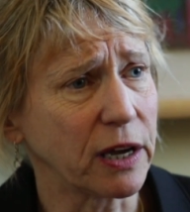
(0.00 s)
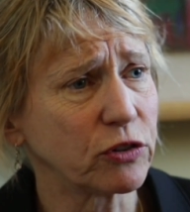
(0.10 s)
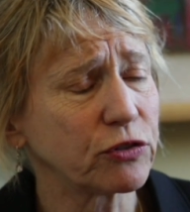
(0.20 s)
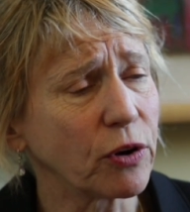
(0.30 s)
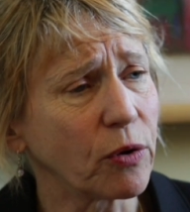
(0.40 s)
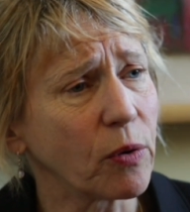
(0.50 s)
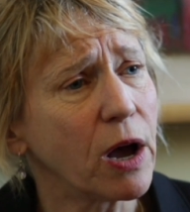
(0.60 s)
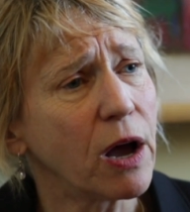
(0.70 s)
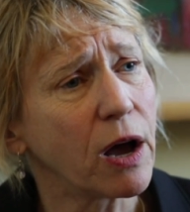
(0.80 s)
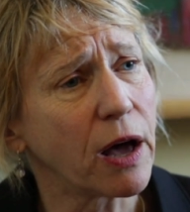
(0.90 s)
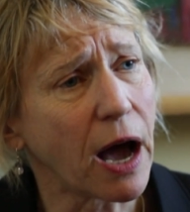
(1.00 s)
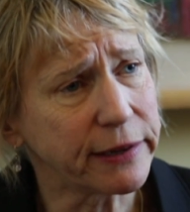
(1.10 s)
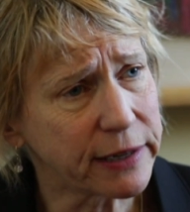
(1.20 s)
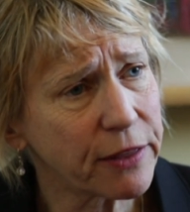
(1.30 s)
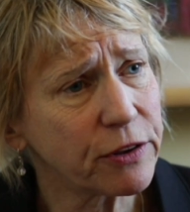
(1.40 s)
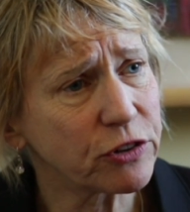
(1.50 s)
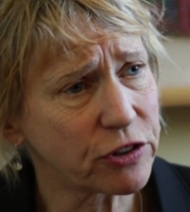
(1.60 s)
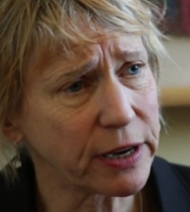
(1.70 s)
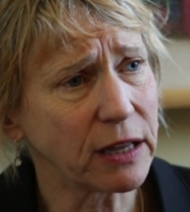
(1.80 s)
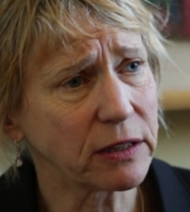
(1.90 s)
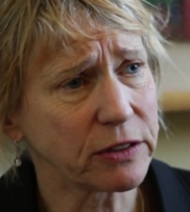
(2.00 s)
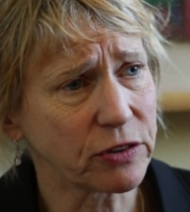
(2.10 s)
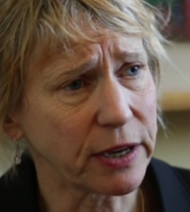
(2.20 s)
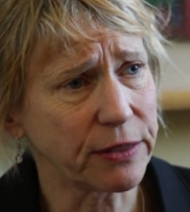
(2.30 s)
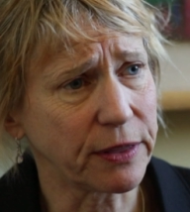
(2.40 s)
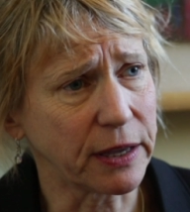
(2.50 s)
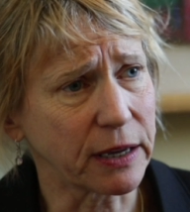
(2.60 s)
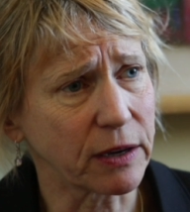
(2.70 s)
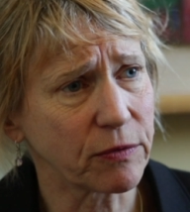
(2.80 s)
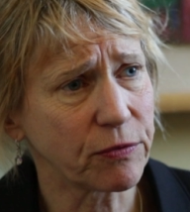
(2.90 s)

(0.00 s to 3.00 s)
So another challenge, I think,